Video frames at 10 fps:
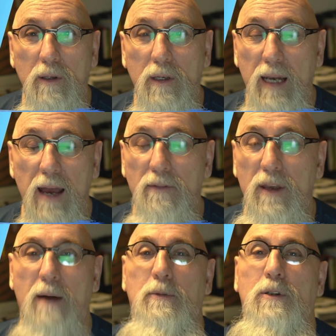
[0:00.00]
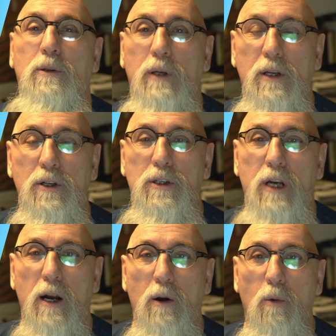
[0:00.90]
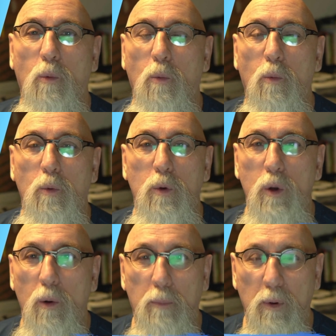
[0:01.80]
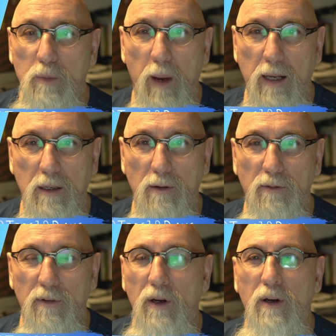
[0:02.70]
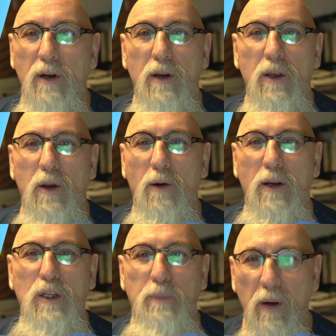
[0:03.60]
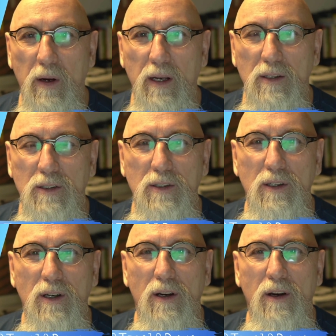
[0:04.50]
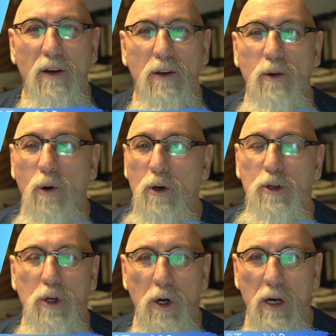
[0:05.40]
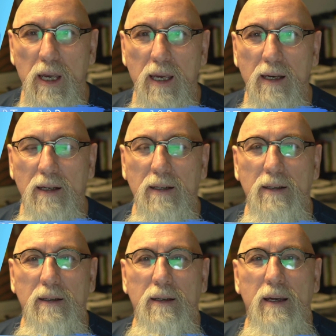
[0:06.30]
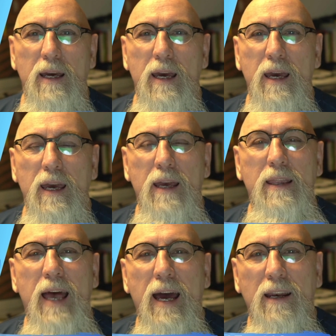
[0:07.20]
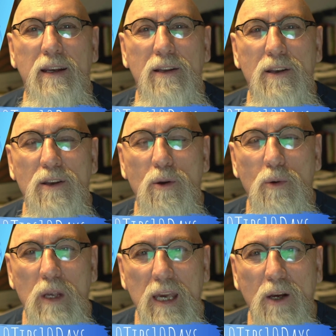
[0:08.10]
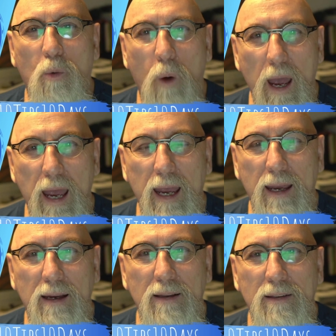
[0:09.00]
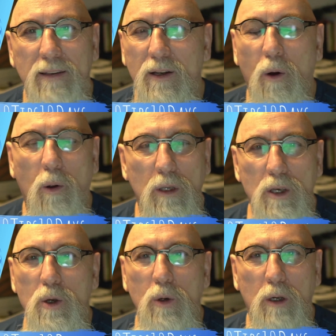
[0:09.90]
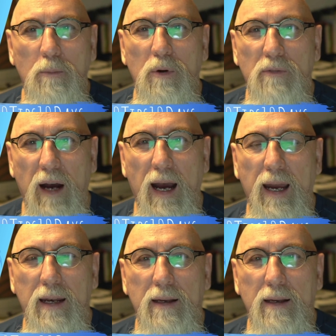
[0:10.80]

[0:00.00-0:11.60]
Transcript: have the opportunity to share your perspective, your experience, your journey in that unique way that only you can provide.